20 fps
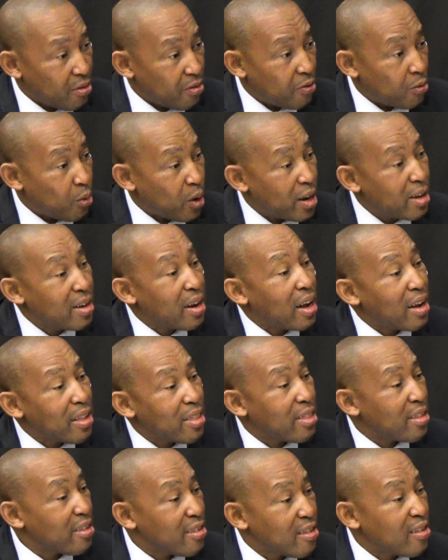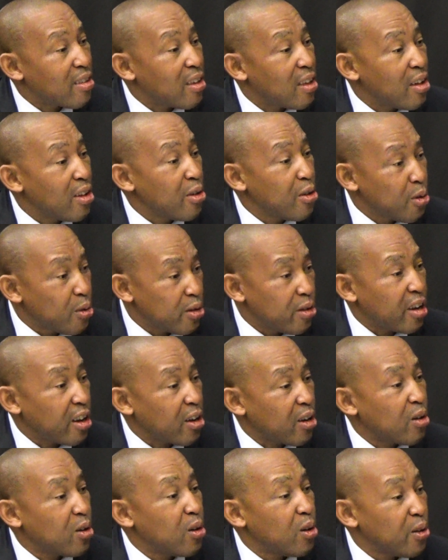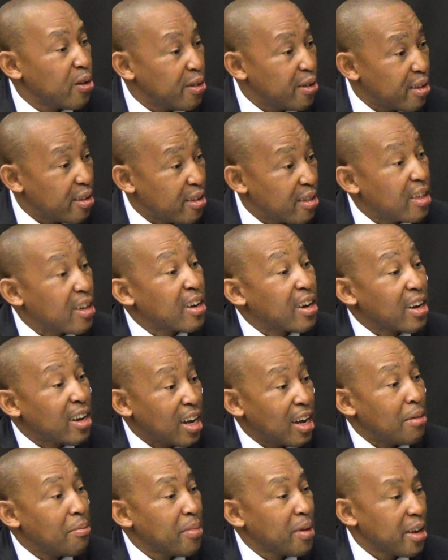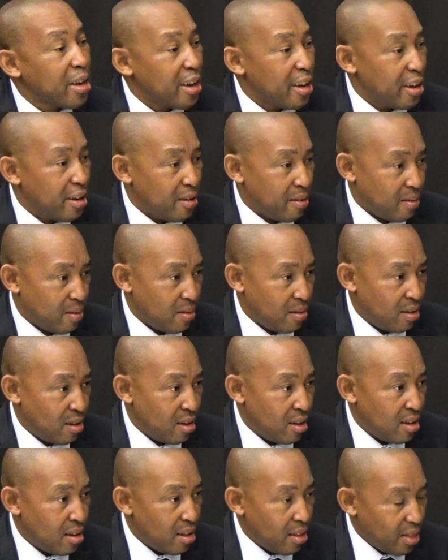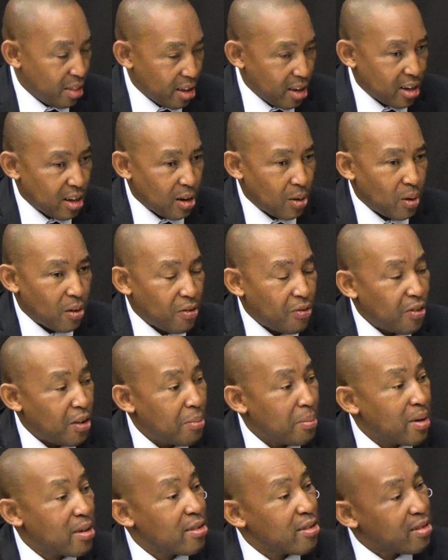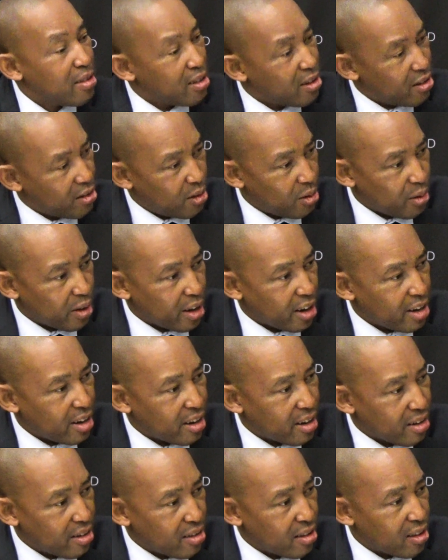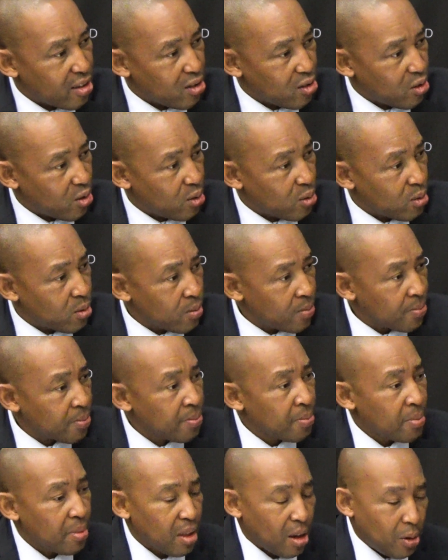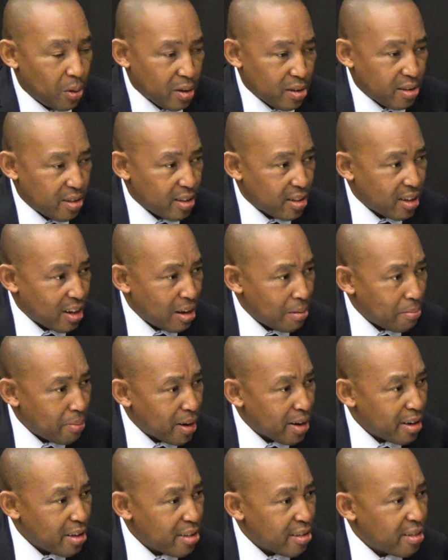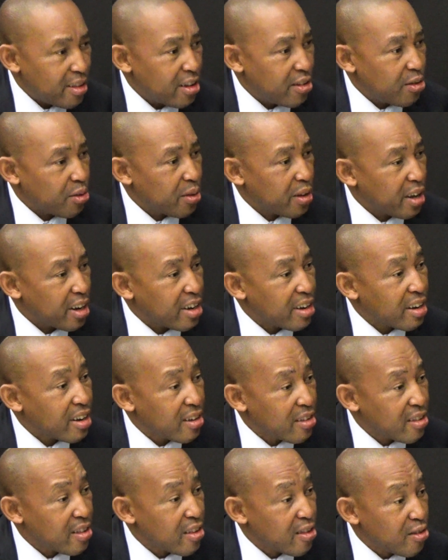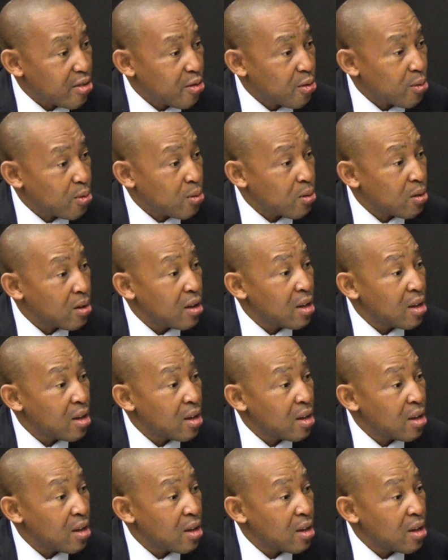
what are these new technologies that are coming in that our farmers need to get access to, our seed companies need to get access to